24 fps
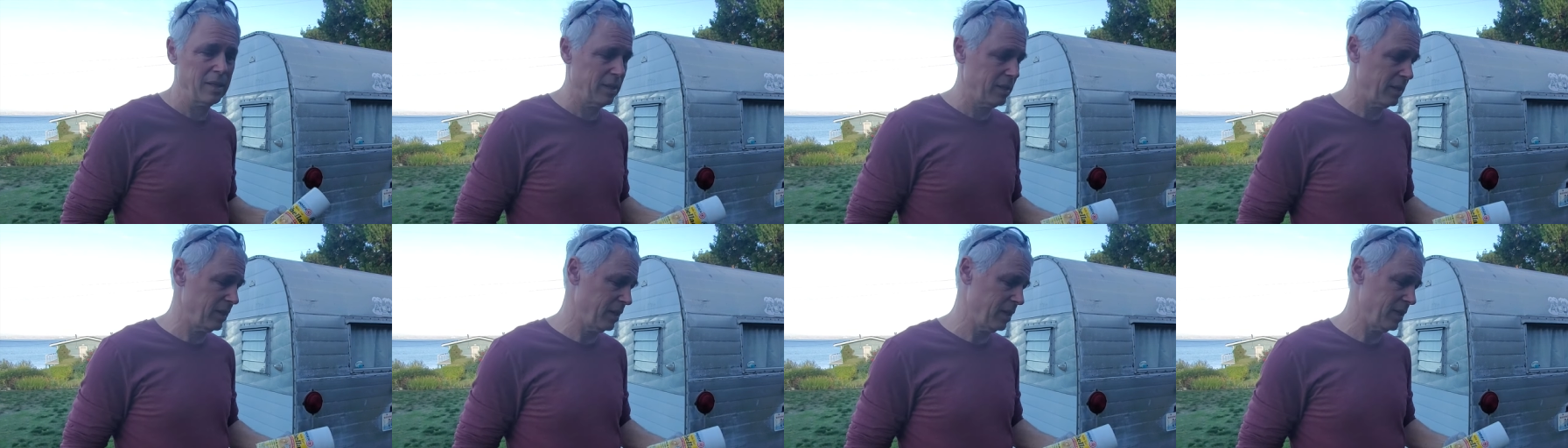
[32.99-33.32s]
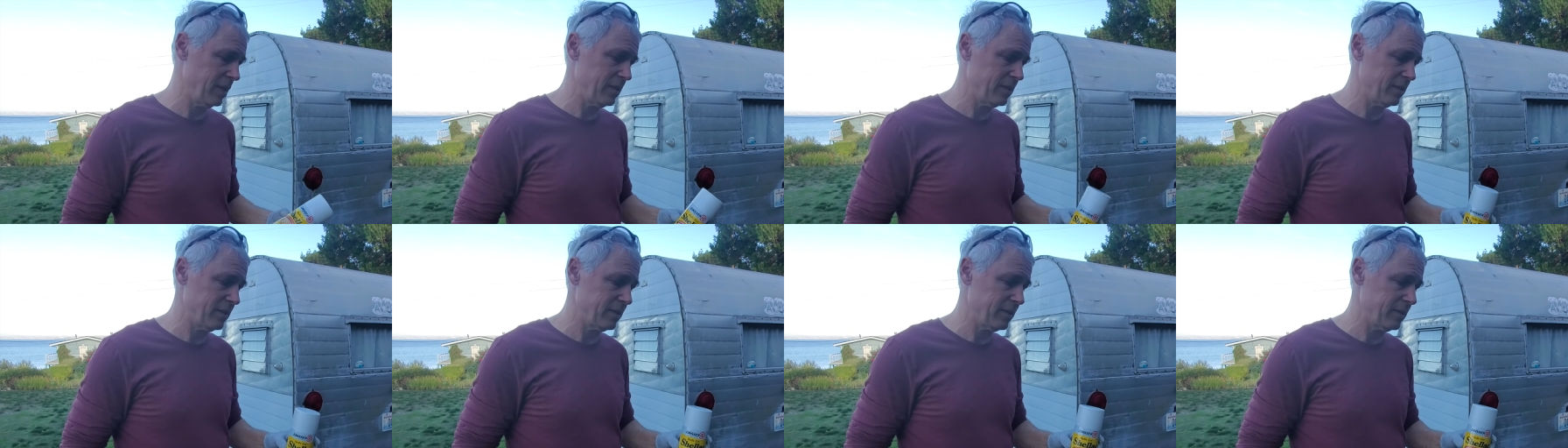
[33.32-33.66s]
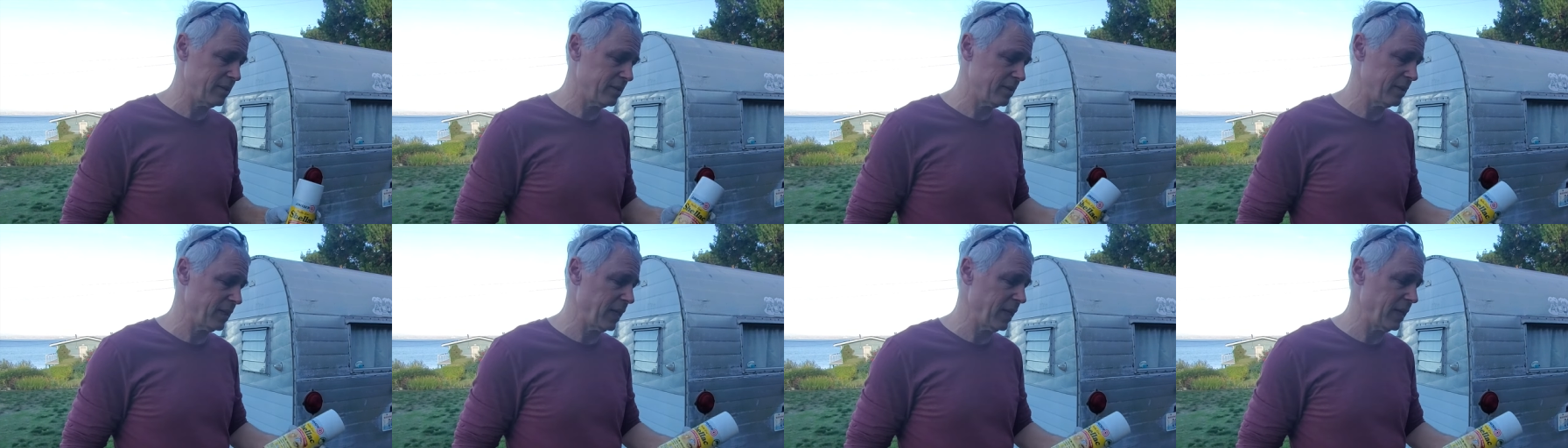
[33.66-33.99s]
and I just
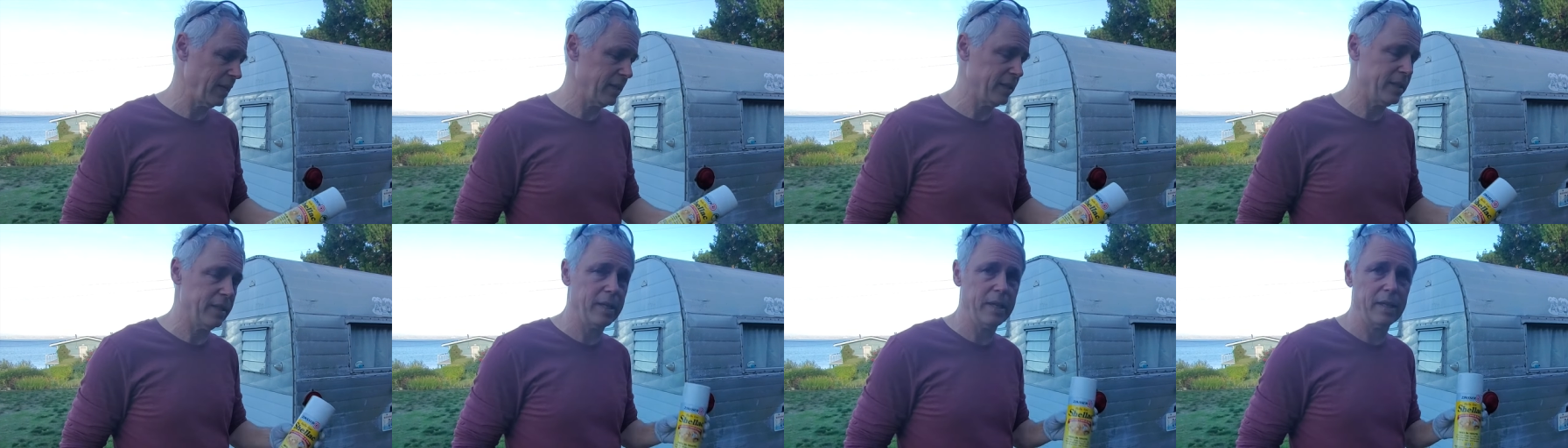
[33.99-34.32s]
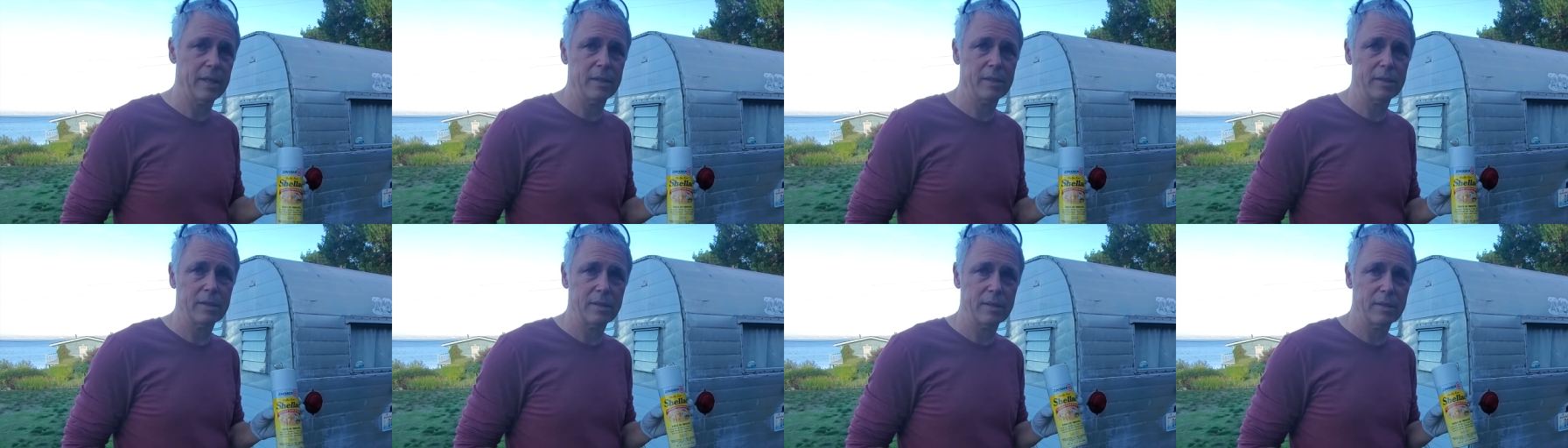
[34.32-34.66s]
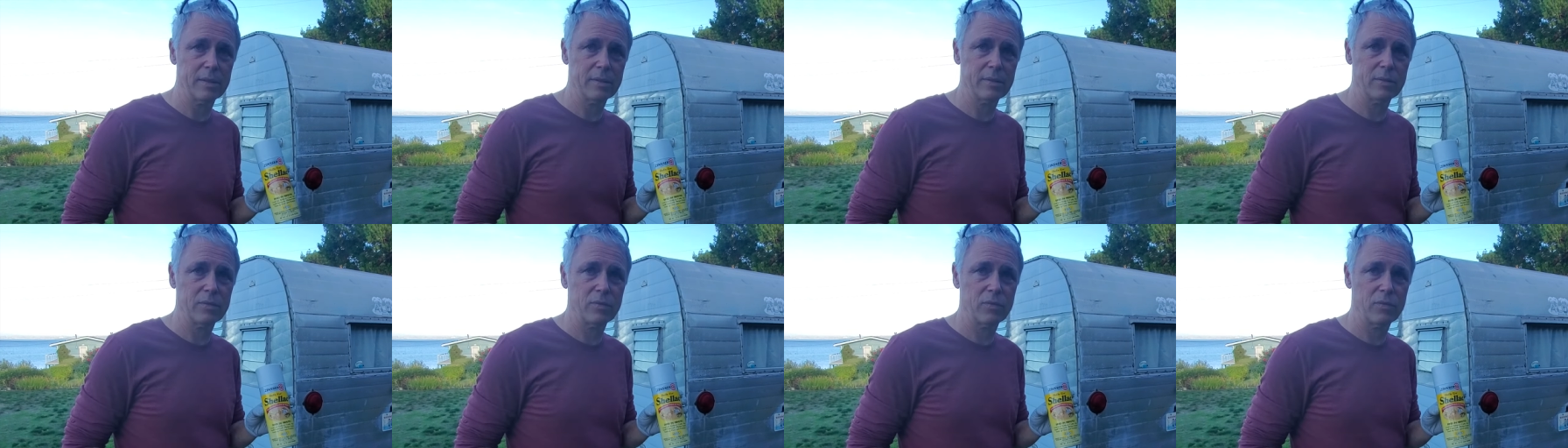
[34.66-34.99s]
decided to get
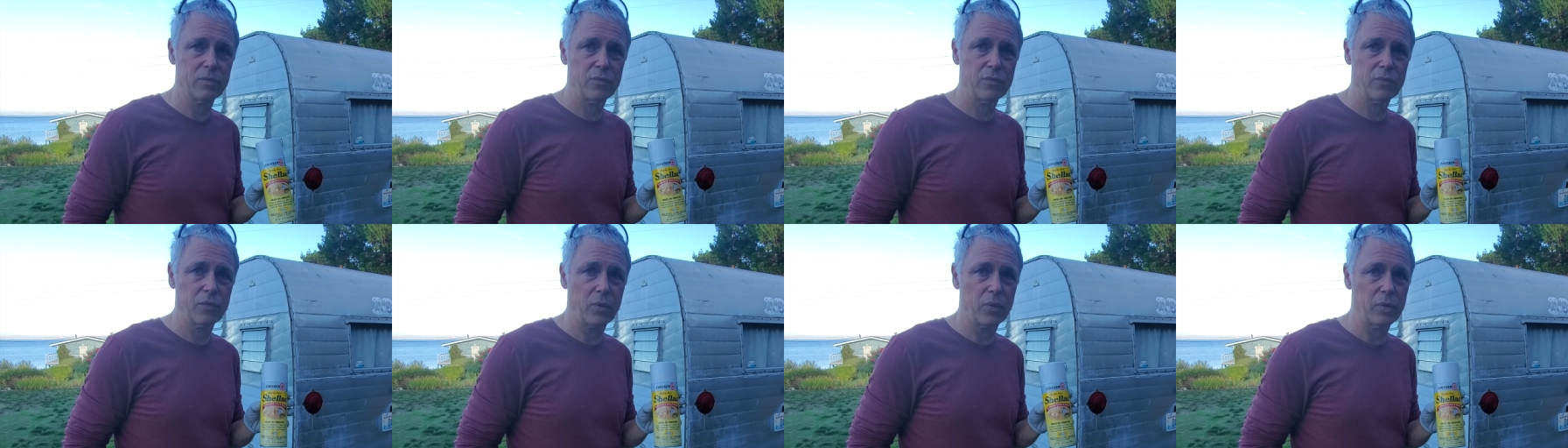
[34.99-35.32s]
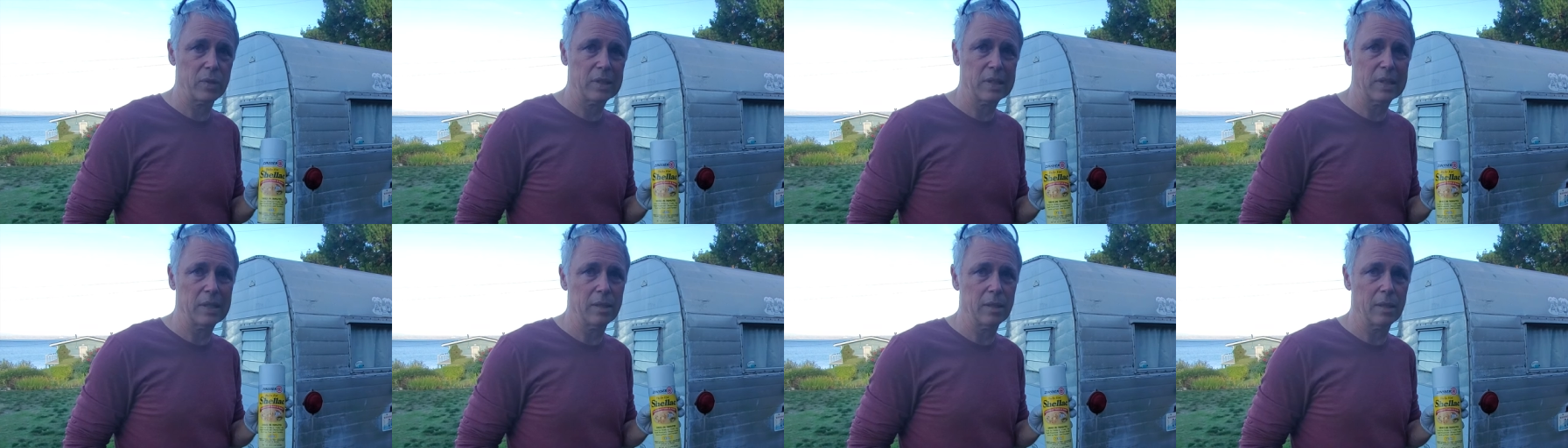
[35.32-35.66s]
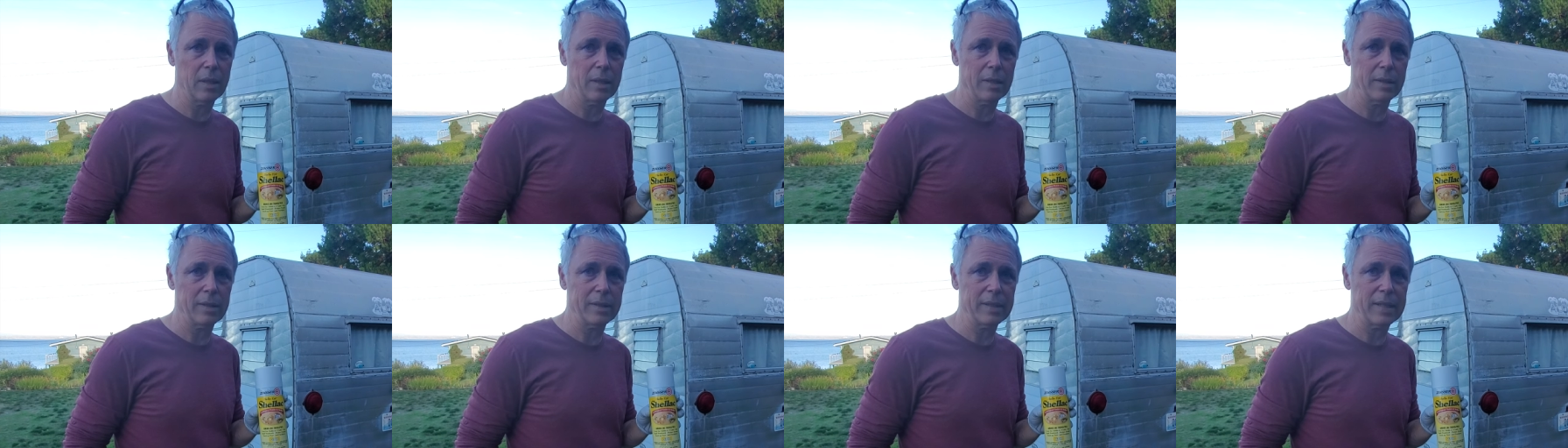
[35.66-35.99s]
this
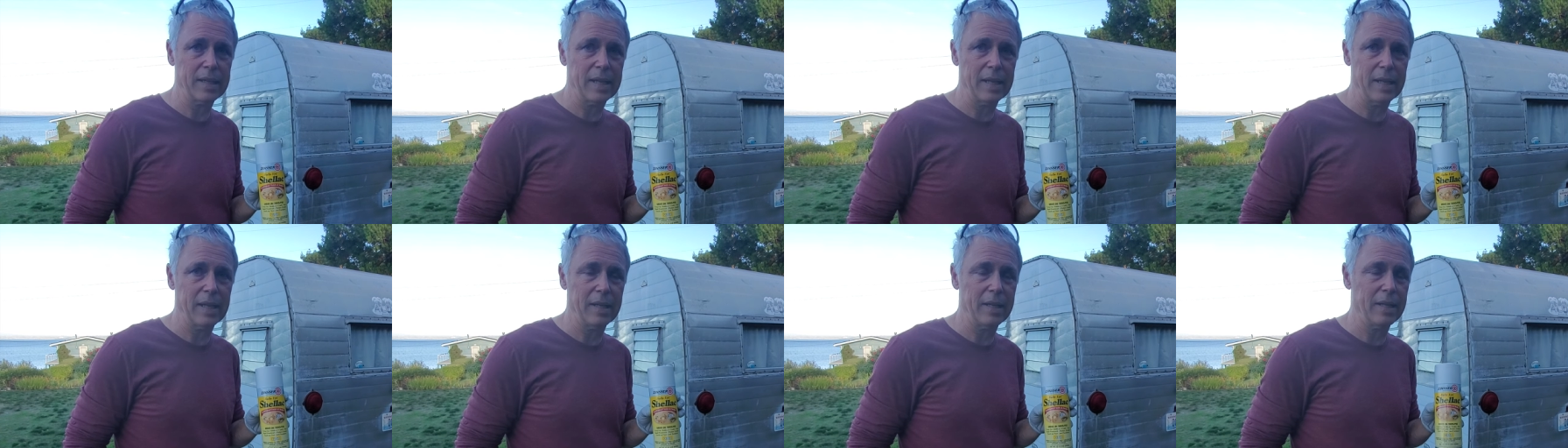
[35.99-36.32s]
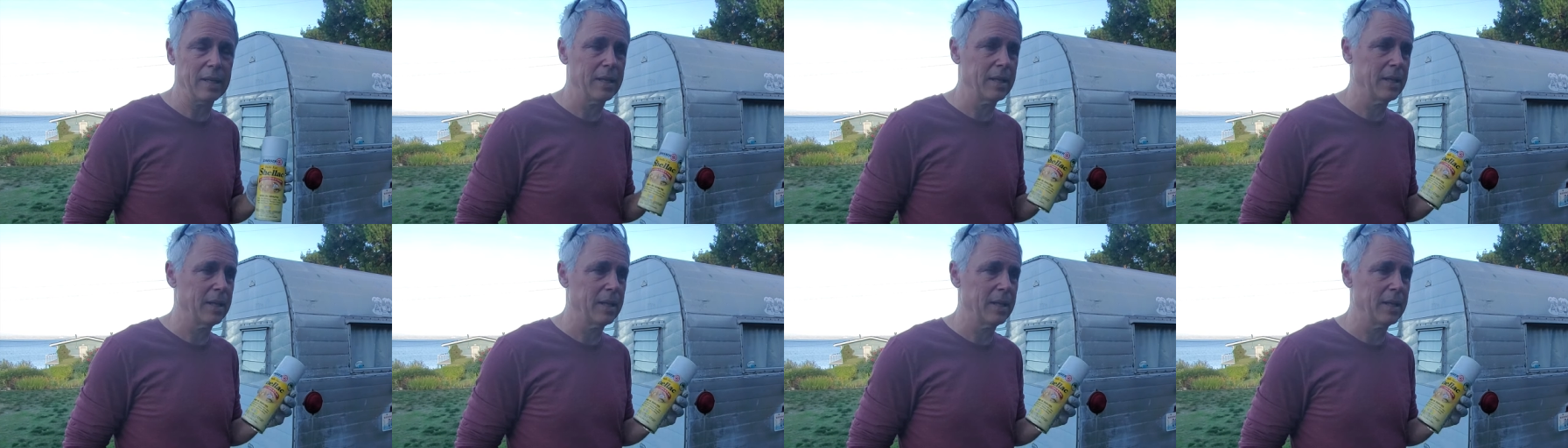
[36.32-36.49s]
$14 can.